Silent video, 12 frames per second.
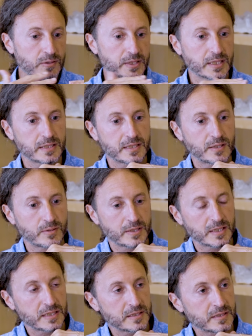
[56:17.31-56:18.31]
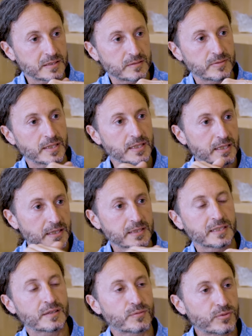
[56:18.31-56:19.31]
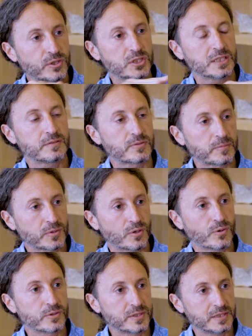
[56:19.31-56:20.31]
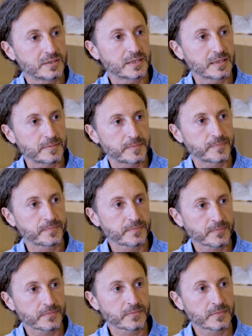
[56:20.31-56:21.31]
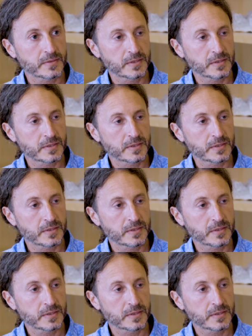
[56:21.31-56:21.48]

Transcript: okay, now identify that and now flush it from the whole system. Wow.